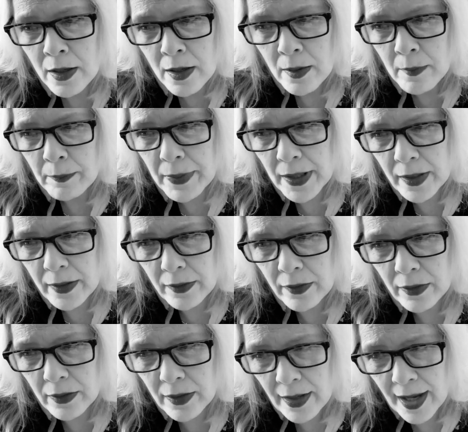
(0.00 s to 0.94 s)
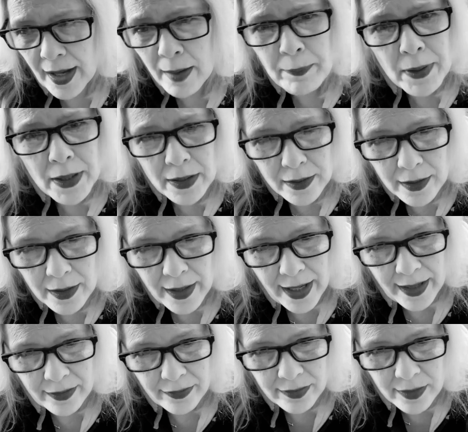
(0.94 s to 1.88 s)
But happy little
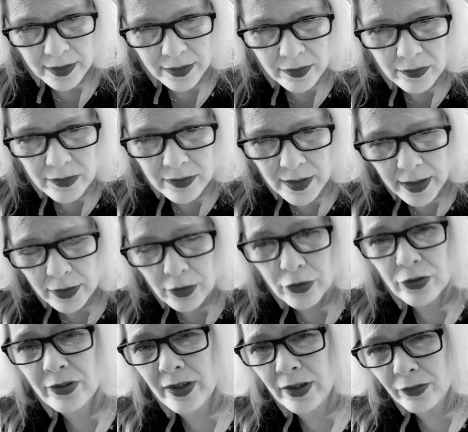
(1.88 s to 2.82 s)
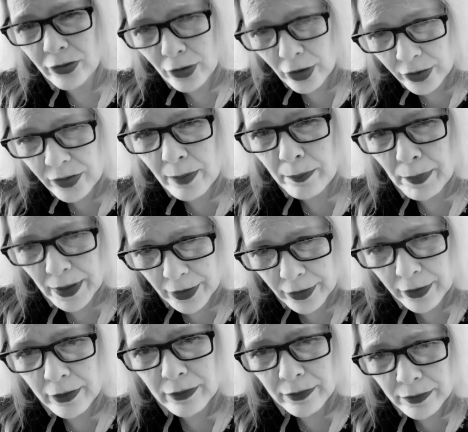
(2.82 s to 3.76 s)
accidents, like using salted
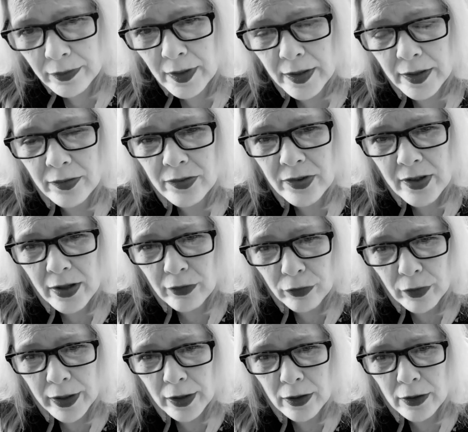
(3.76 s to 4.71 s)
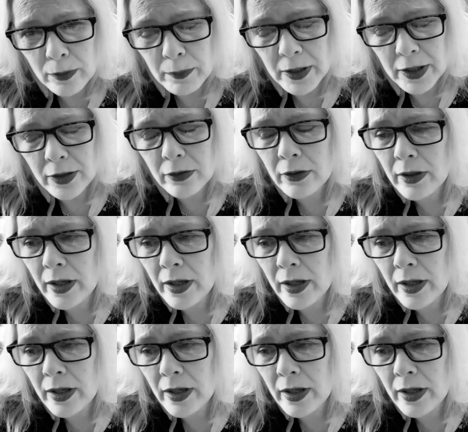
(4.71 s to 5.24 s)
butter instead of regular butter.